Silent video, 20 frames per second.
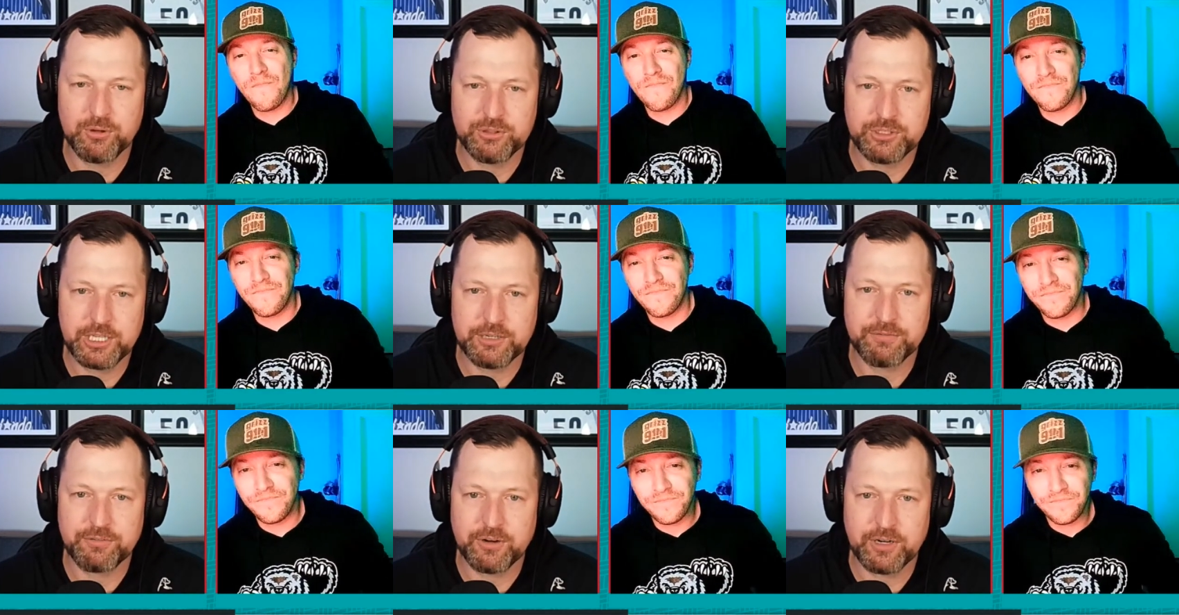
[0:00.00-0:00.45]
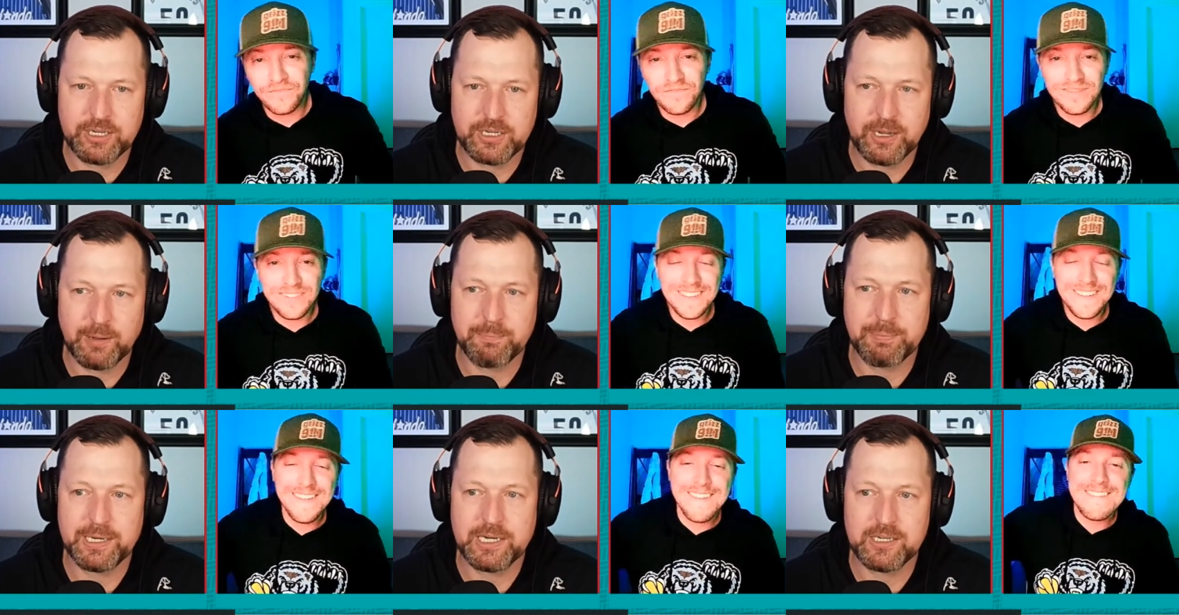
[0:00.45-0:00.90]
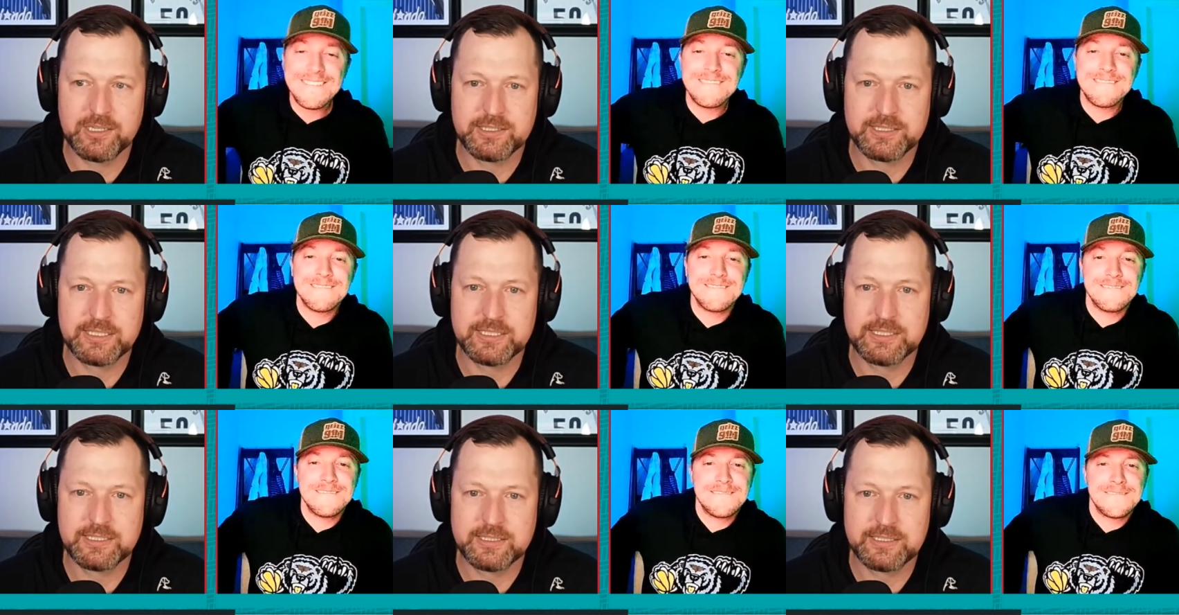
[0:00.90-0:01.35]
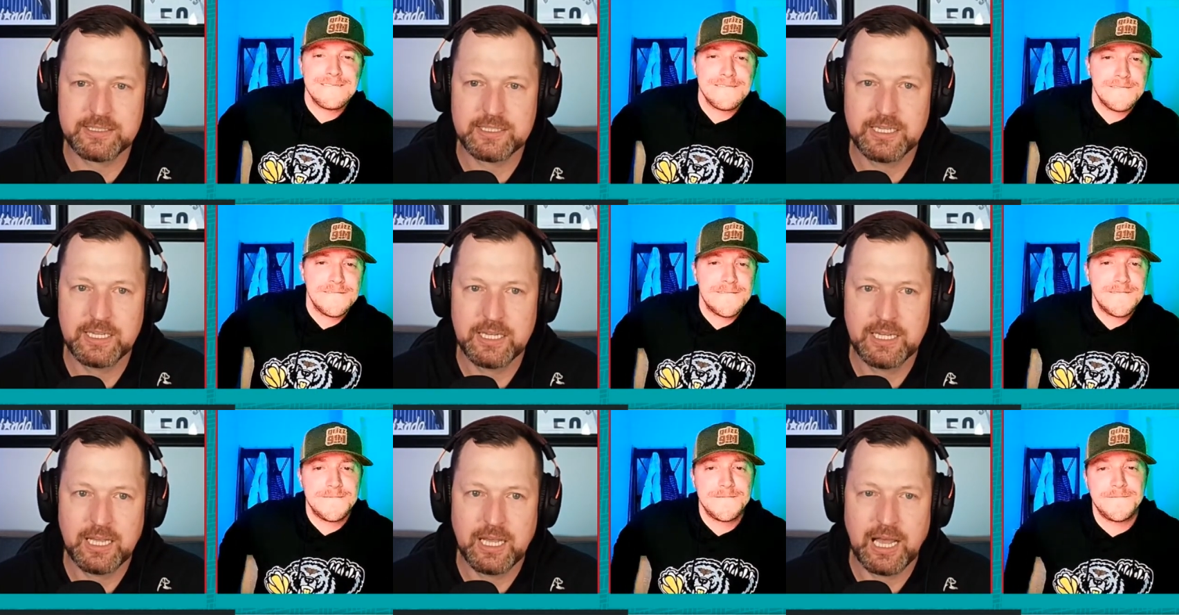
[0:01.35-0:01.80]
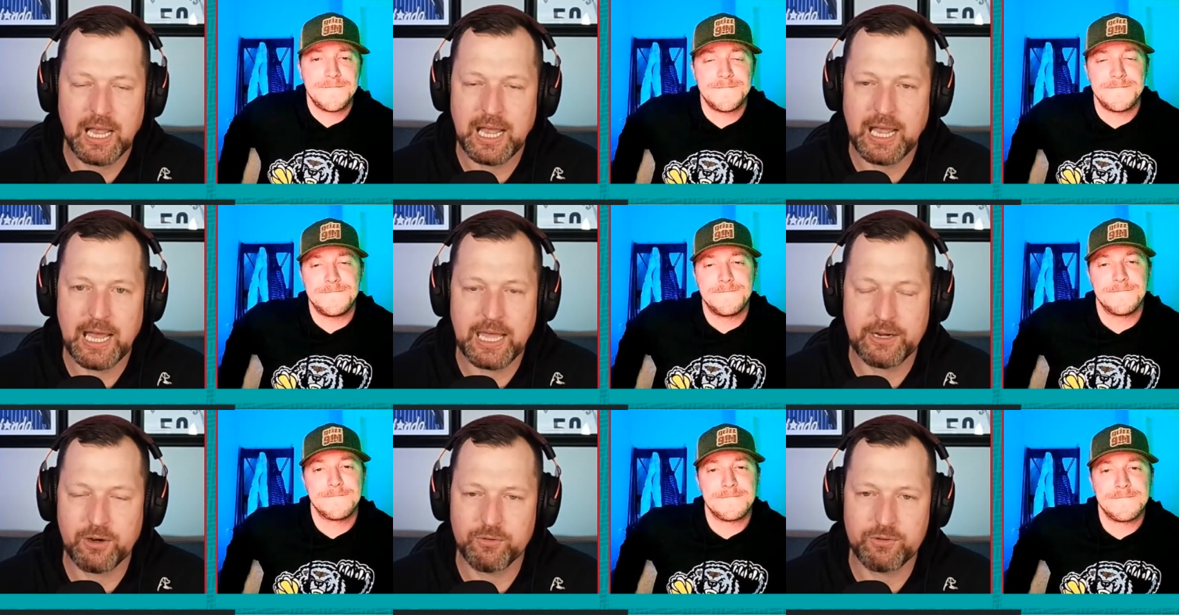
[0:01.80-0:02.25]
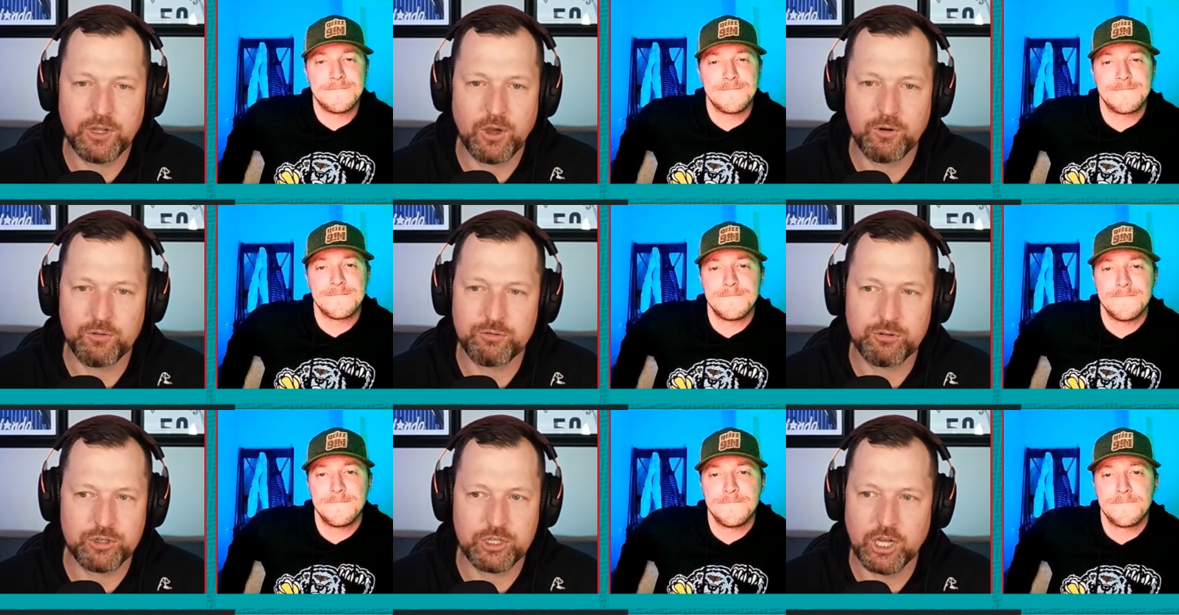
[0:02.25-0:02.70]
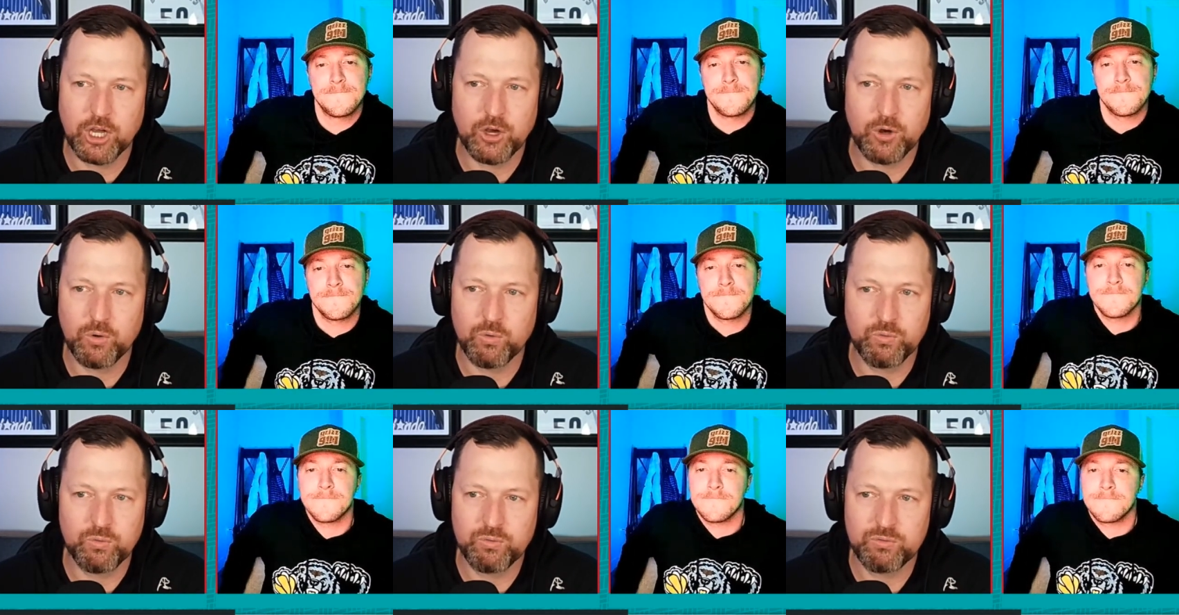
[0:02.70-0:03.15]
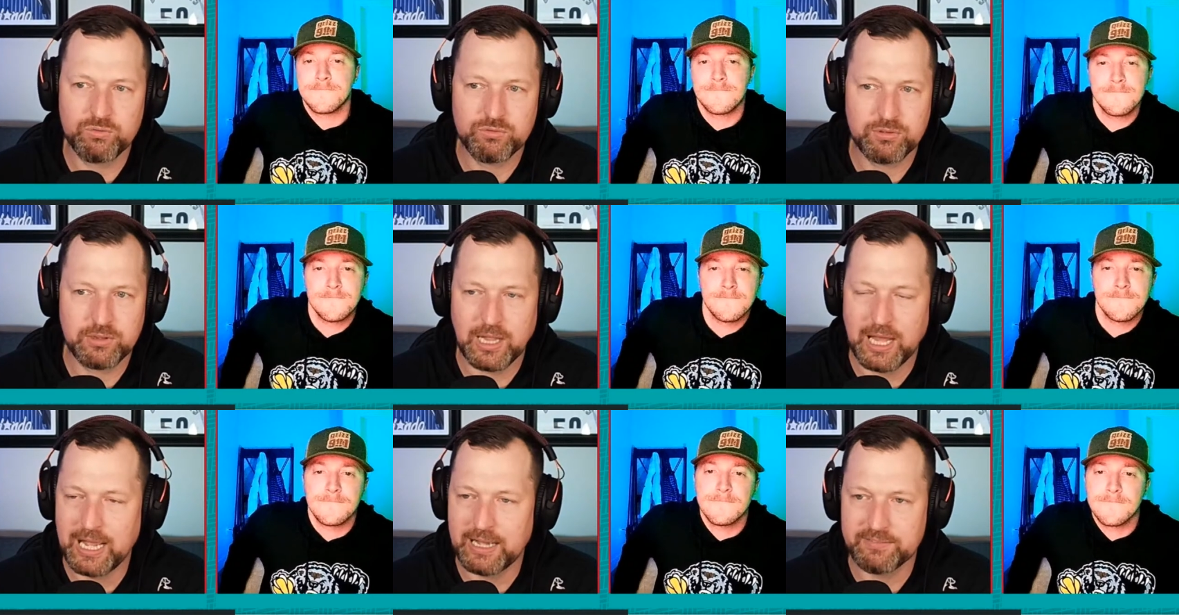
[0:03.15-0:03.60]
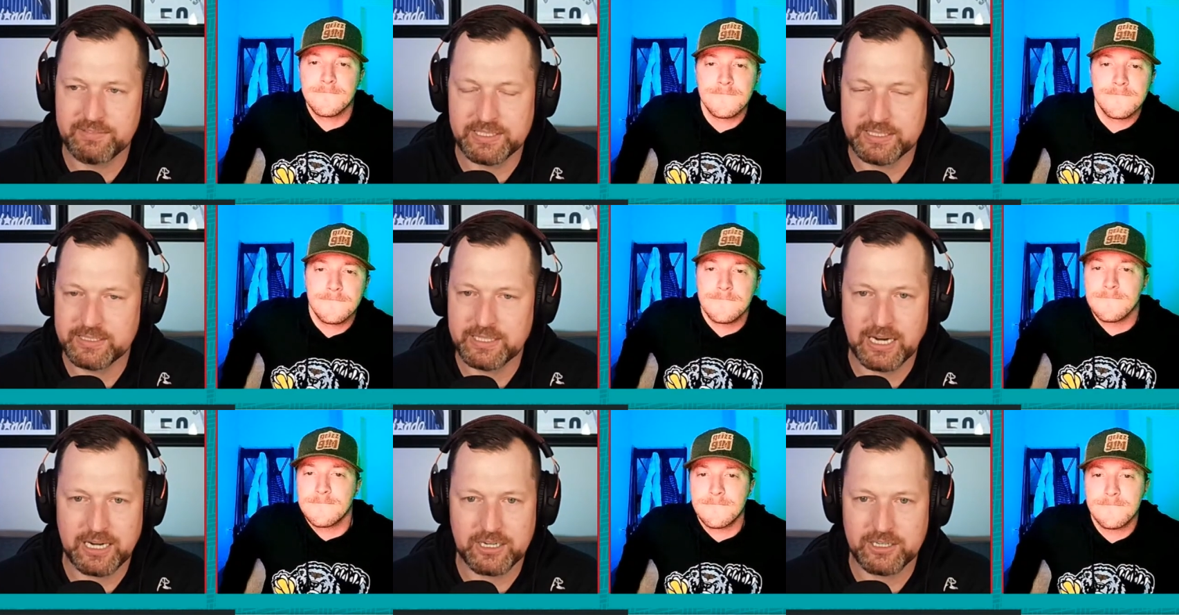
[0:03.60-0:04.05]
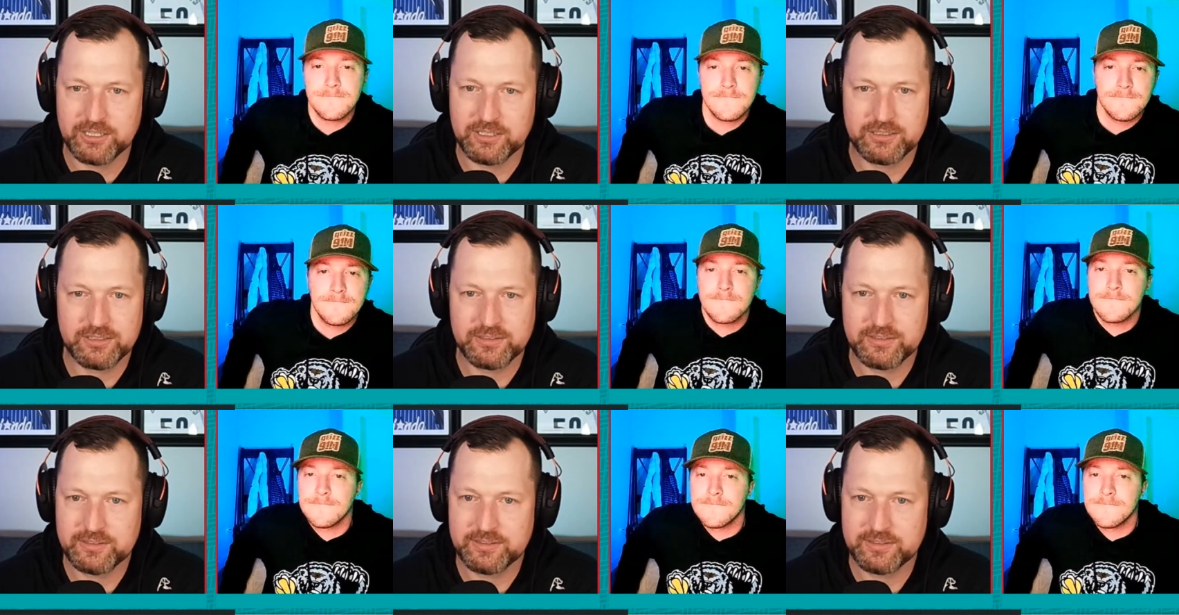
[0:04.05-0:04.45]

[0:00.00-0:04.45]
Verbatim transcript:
Speaker 1: different appearances. Mm-hmm. I, I don't know if we'll go live the entire.